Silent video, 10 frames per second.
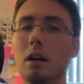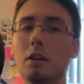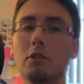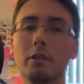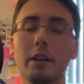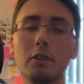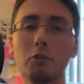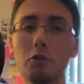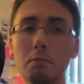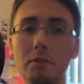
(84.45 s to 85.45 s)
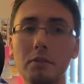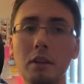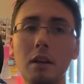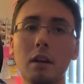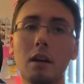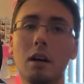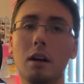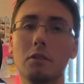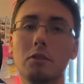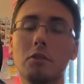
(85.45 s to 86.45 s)
Create groups
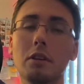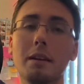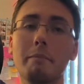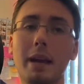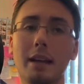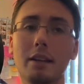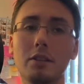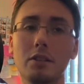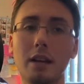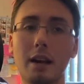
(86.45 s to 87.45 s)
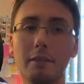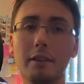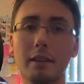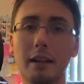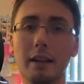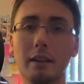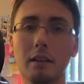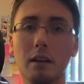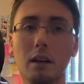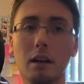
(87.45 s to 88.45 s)
so you can manage everything
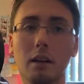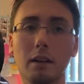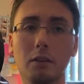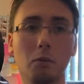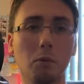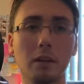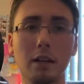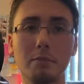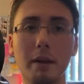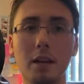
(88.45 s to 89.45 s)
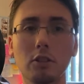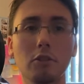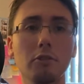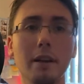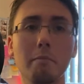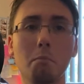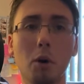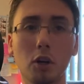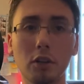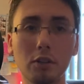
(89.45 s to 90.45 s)
in an organized manner. Create
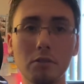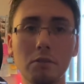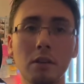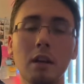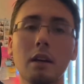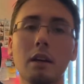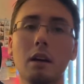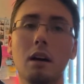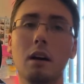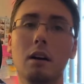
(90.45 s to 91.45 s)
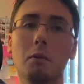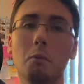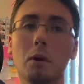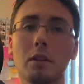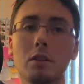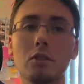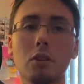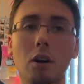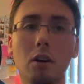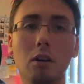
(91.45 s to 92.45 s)
markers where the
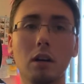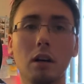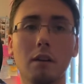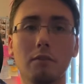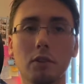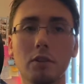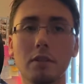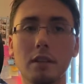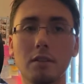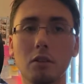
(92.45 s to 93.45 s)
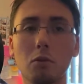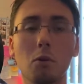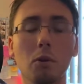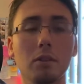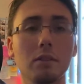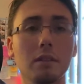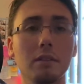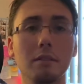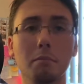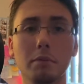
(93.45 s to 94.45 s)
song verses and
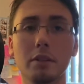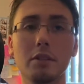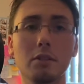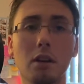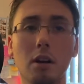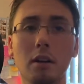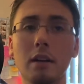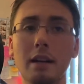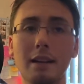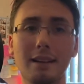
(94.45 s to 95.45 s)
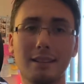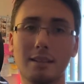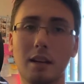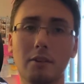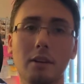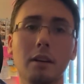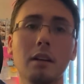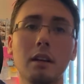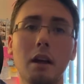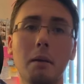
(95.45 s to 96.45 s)
choruses and bridges are, etc.
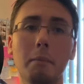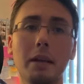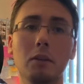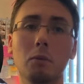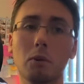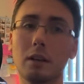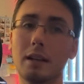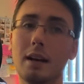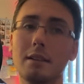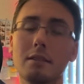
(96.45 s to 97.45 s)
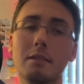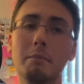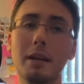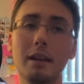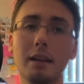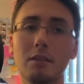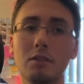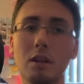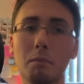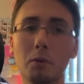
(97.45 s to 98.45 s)
Being organized to me is
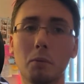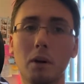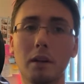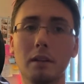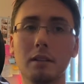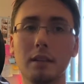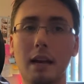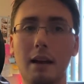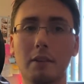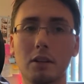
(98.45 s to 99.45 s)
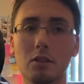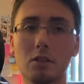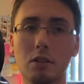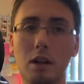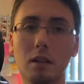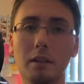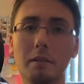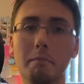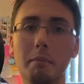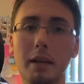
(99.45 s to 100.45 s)
number one to having a solid
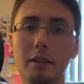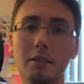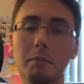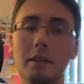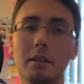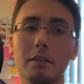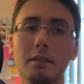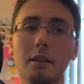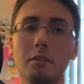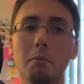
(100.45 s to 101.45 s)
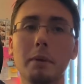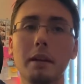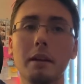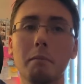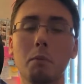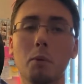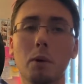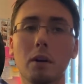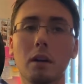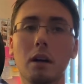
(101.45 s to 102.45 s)
mix because it'll be
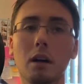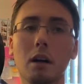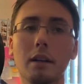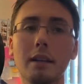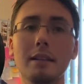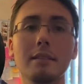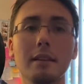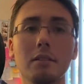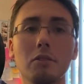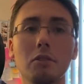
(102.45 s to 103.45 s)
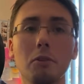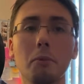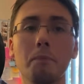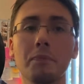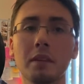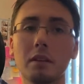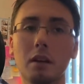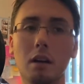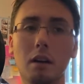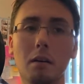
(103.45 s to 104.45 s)
more easy to
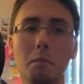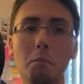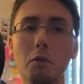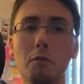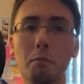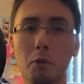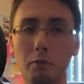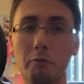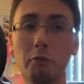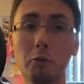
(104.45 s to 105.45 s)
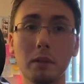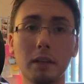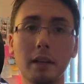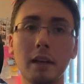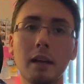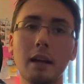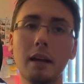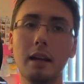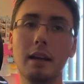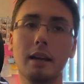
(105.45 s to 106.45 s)
move more fluidly,
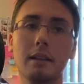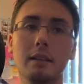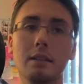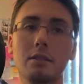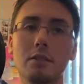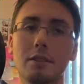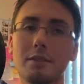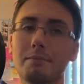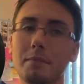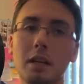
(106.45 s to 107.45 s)
and it's just